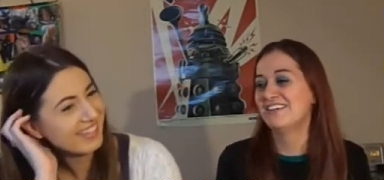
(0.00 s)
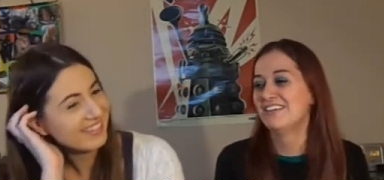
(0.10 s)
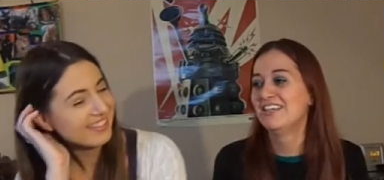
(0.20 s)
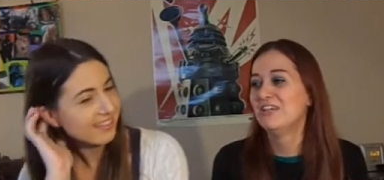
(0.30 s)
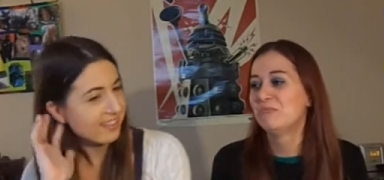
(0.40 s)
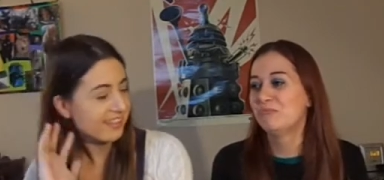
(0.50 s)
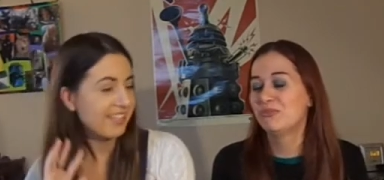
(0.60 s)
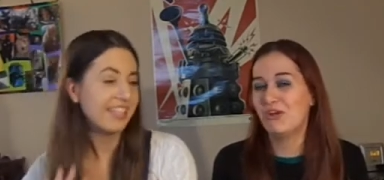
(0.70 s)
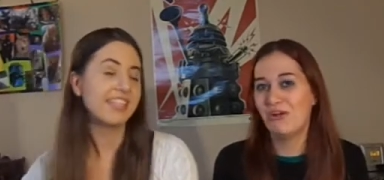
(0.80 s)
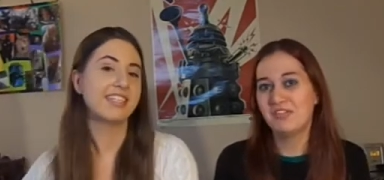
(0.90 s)
Speaker 1: Yeah.
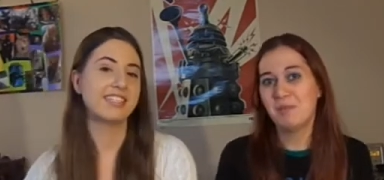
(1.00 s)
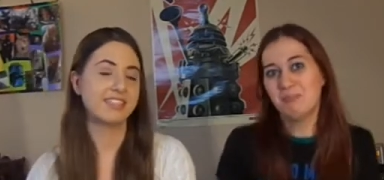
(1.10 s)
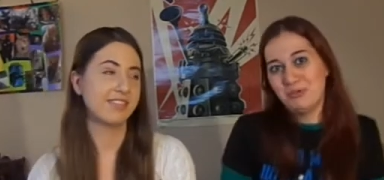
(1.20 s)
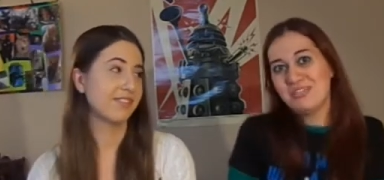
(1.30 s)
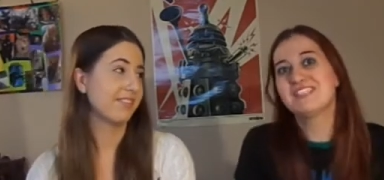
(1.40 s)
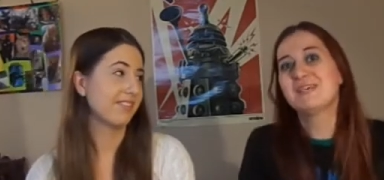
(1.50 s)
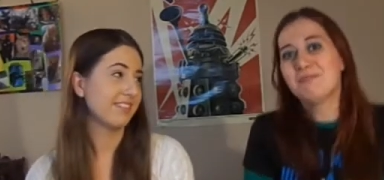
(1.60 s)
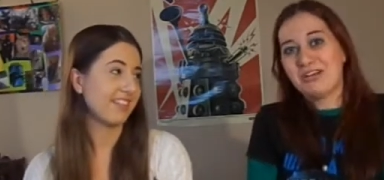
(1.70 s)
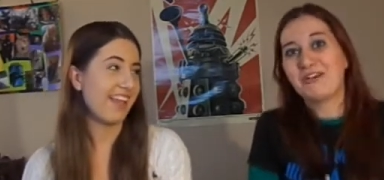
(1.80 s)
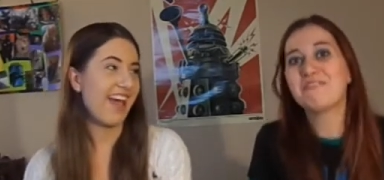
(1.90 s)
Pulled all them booties
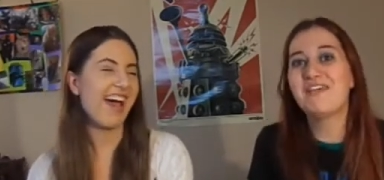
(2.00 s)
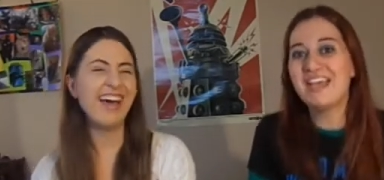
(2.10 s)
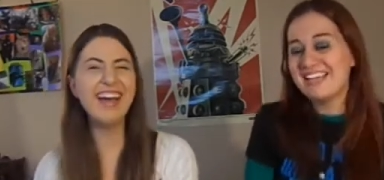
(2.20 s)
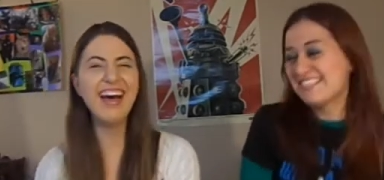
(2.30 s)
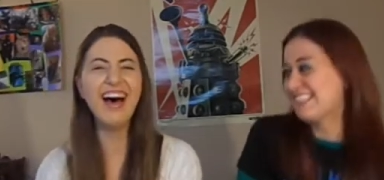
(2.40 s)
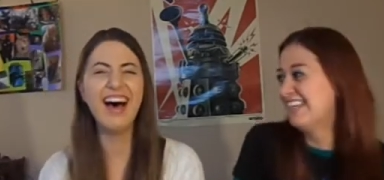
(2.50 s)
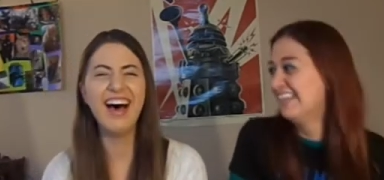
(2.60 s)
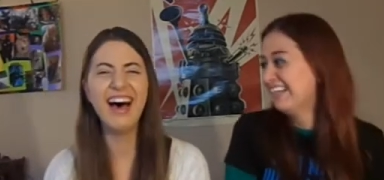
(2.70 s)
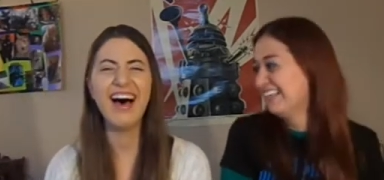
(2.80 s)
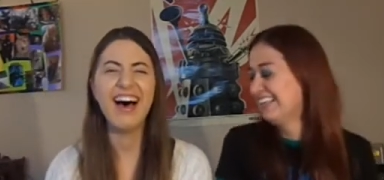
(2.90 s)
up in her yeah. face.
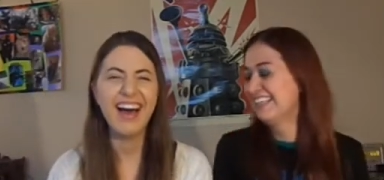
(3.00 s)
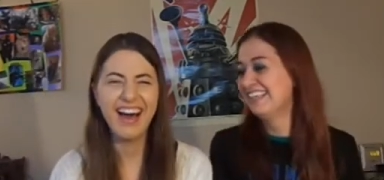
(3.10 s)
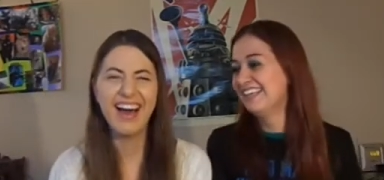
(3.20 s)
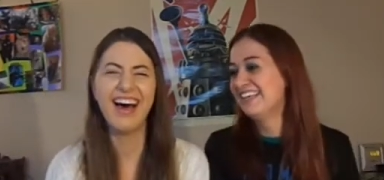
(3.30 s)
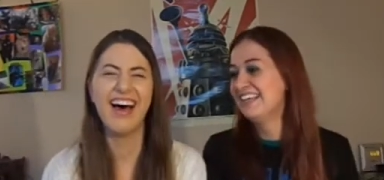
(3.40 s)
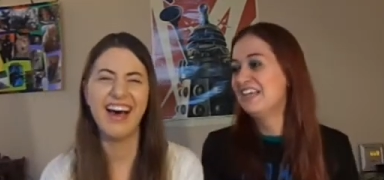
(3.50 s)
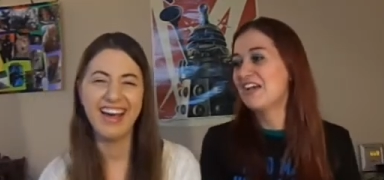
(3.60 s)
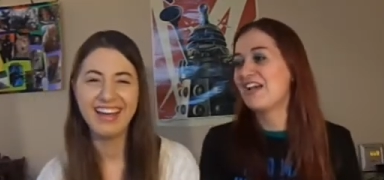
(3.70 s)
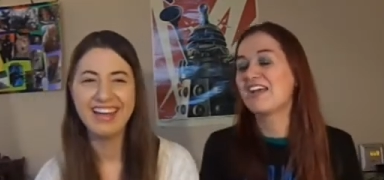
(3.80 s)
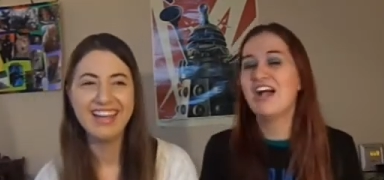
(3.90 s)

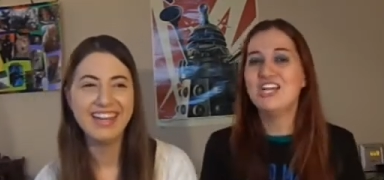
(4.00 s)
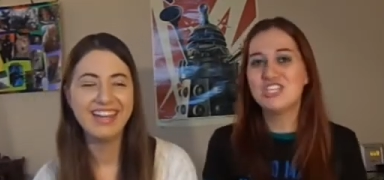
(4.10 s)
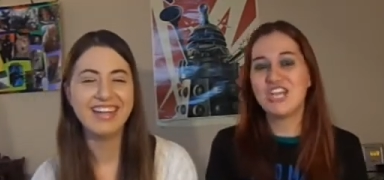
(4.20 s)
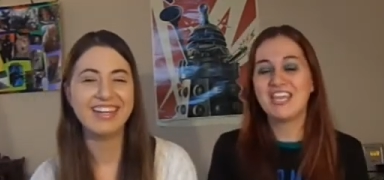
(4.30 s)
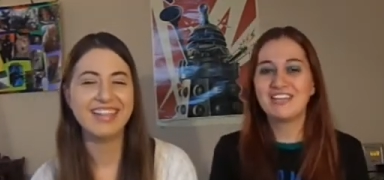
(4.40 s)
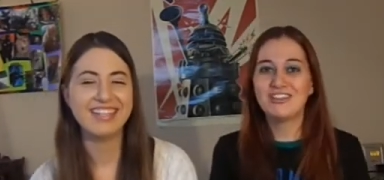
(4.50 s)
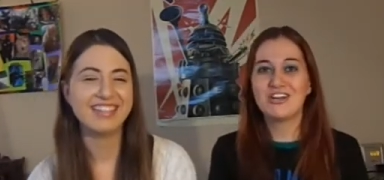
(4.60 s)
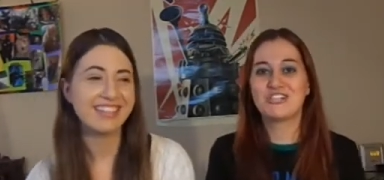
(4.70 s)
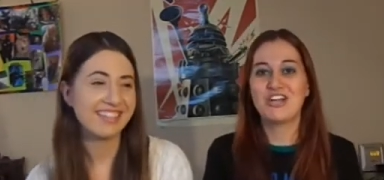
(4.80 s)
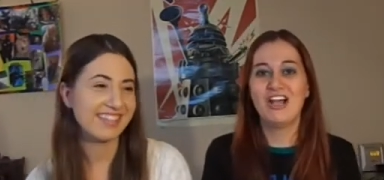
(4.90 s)
Got shaking
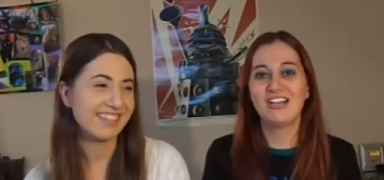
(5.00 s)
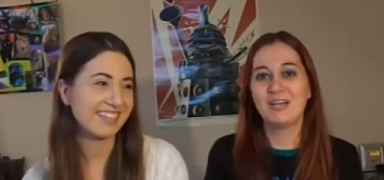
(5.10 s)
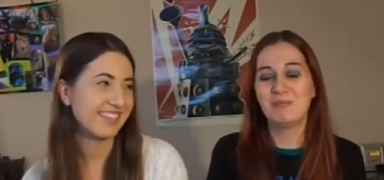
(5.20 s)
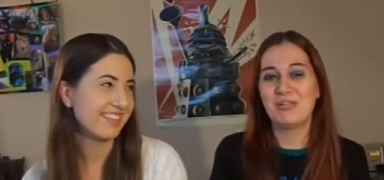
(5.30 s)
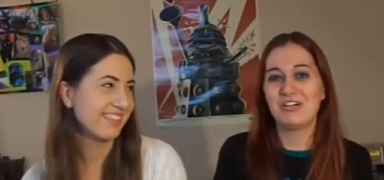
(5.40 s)
their junk up in